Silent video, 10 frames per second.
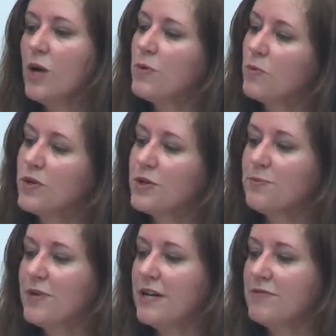But will the
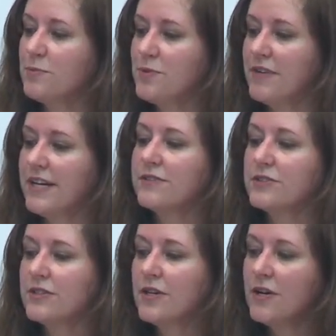private
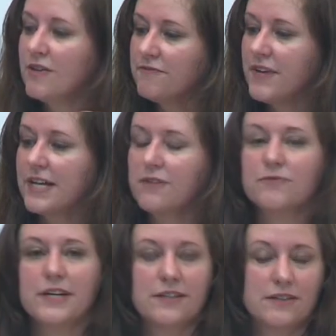providers fight
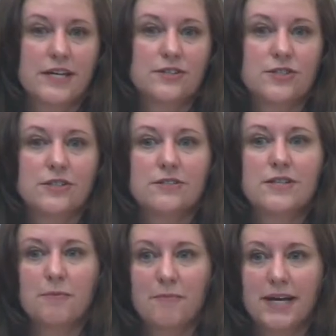regulations
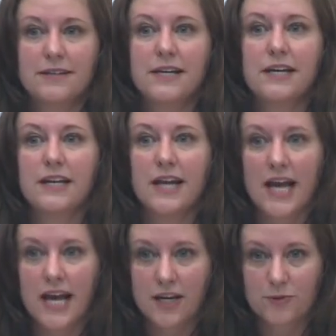that mandate
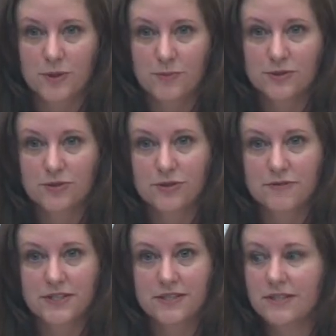equitable
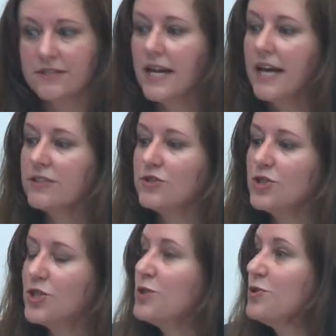services as
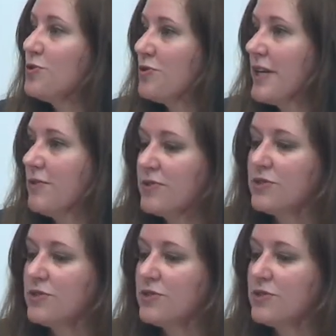too trade